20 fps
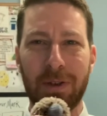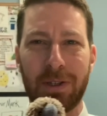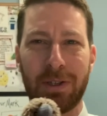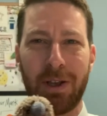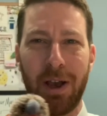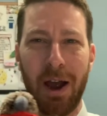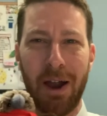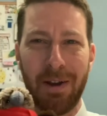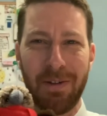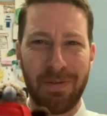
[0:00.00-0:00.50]

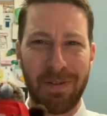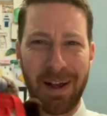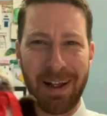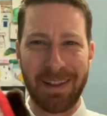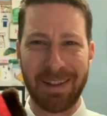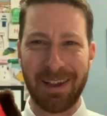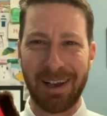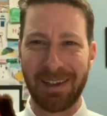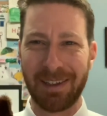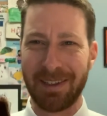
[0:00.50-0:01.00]
scarf
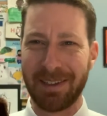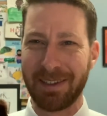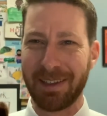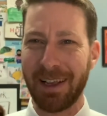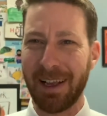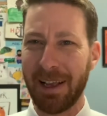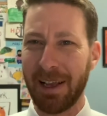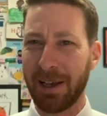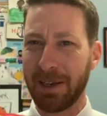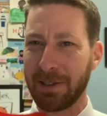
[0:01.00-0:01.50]
on, Douglas,
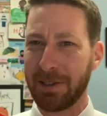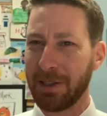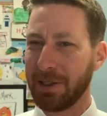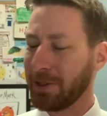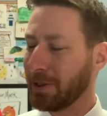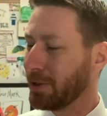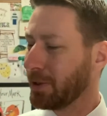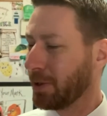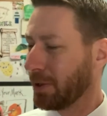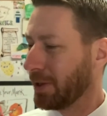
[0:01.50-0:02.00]
because it's
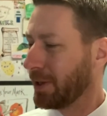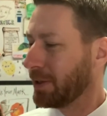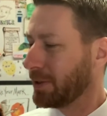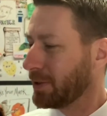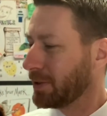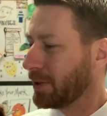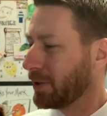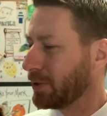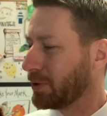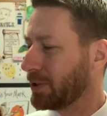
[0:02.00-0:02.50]
a little, it's
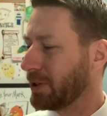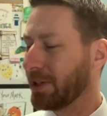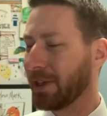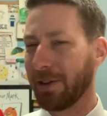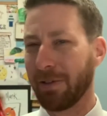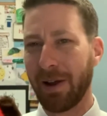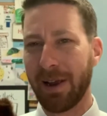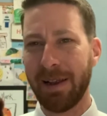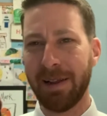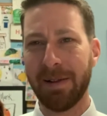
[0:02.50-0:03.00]
a little chilly,
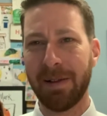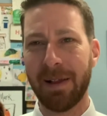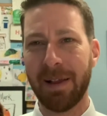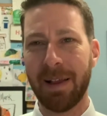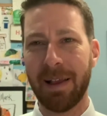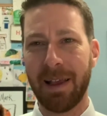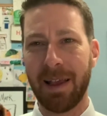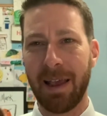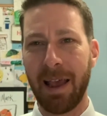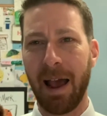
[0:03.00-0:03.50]
right?
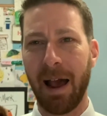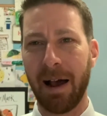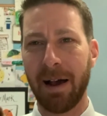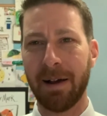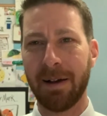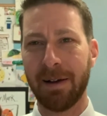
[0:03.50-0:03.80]
Yeah.